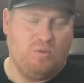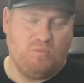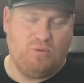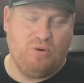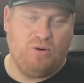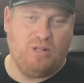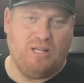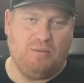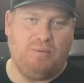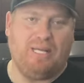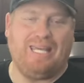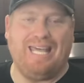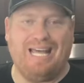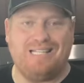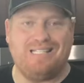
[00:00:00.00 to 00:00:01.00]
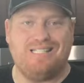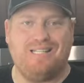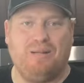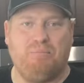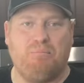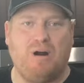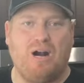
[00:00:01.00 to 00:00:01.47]
We're doing a little bit of Kansas
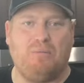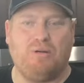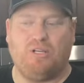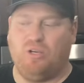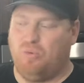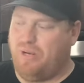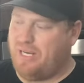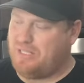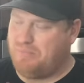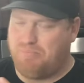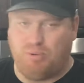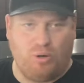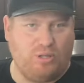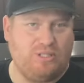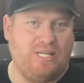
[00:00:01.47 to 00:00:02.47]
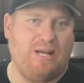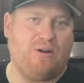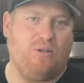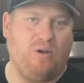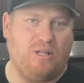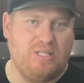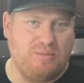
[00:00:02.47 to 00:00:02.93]
City barbecue. We got some pork
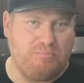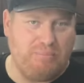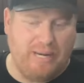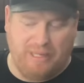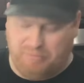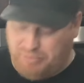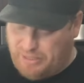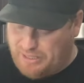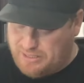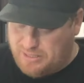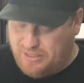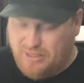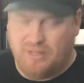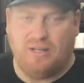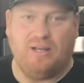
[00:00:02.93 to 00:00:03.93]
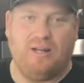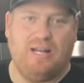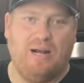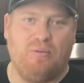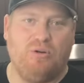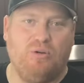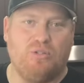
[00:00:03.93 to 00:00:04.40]
tenderloin, some baked beans, and
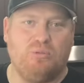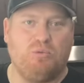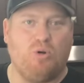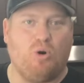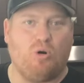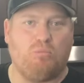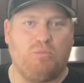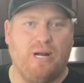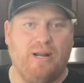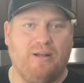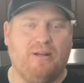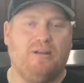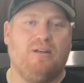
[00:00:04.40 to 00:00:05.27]
now we're doing some cornbread.